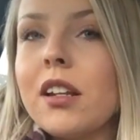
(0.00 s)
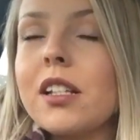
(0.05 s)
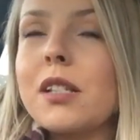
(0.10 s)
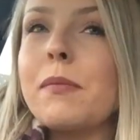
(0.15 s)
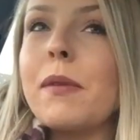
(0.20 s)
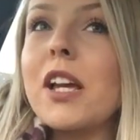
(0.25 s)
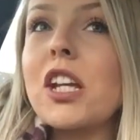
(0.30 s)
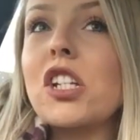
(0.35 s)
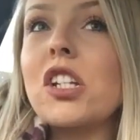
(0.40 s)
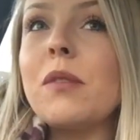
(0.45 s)

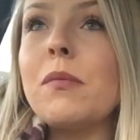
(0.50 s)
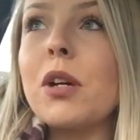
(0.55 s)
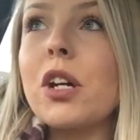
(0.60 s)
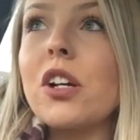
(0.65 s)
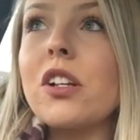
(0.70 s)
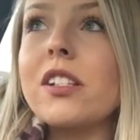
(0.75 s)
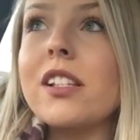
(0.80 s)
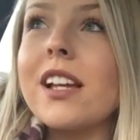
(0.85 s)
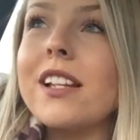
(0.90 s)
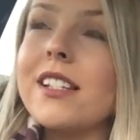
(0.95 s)
especially
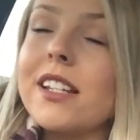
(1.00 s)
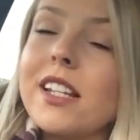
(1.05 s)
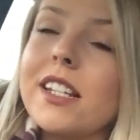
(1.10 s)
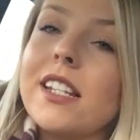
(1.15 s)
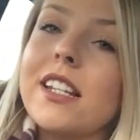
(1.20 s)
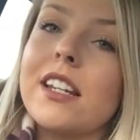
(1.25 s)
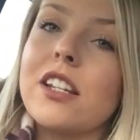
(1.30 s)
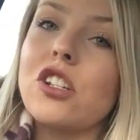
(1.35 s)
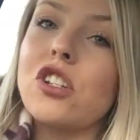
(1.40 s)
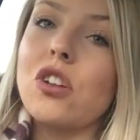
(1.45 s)
because I did
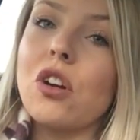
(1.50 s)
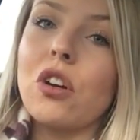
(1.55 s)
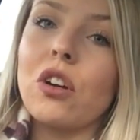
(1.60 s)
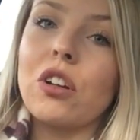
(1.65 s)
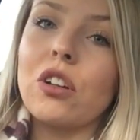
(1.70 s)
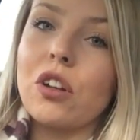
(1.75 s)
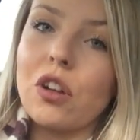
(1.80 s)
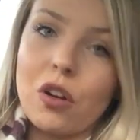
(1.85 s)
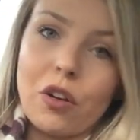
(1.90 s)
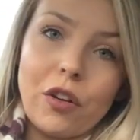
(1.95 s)
eat a
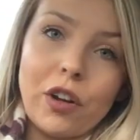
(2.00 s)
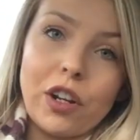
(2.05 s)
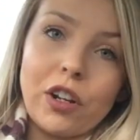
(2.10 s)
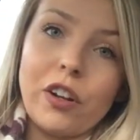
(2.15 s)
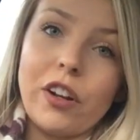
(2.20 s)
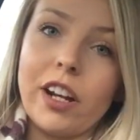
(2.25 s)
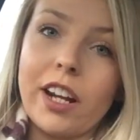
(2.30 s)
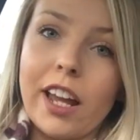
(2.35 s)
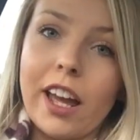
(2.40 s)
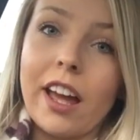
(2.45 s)
chocolate coin
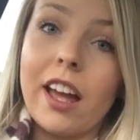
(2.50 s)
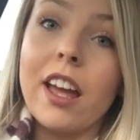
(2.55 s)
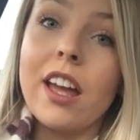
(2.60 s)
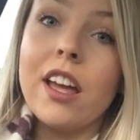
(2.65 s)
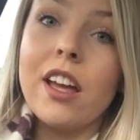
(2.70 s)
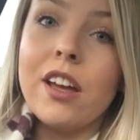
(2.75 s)
earlier.